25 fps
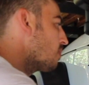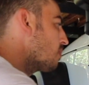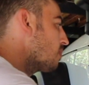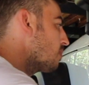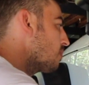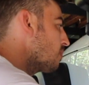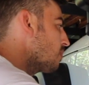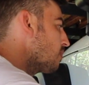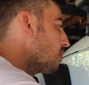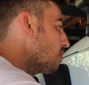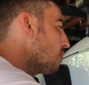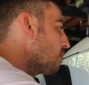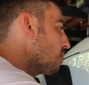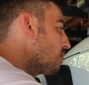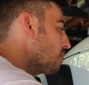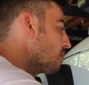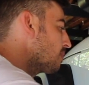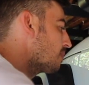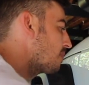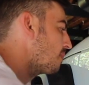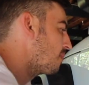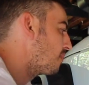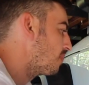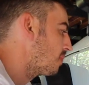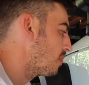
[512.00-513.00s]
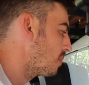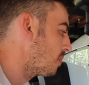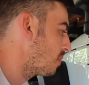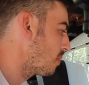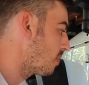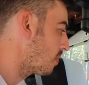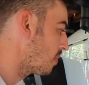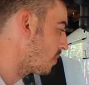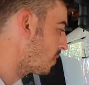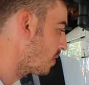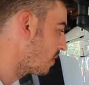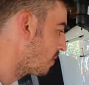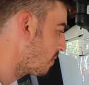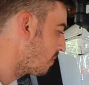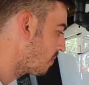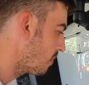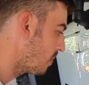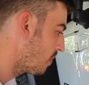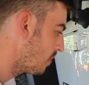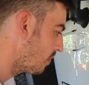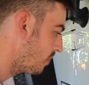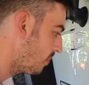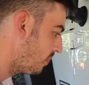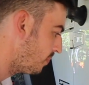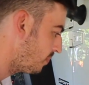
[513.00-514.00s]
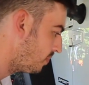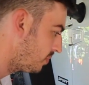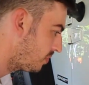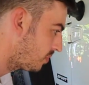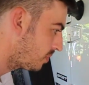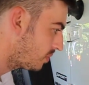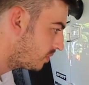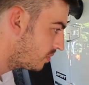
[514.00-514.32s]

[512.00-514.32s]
Nothing is said.